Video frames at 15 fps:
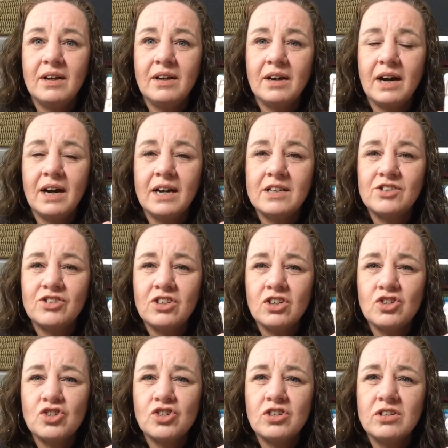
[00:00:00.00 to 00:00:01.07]
I
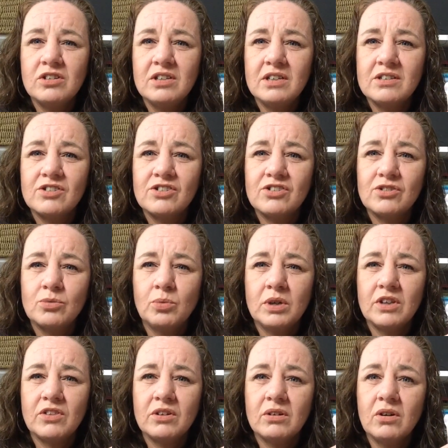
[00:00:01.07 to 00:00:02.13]
stitched this
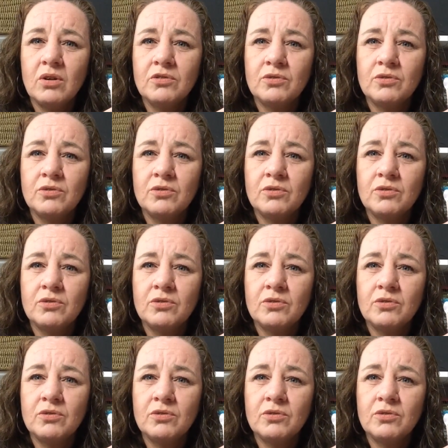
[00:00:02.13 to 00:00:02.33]
with the called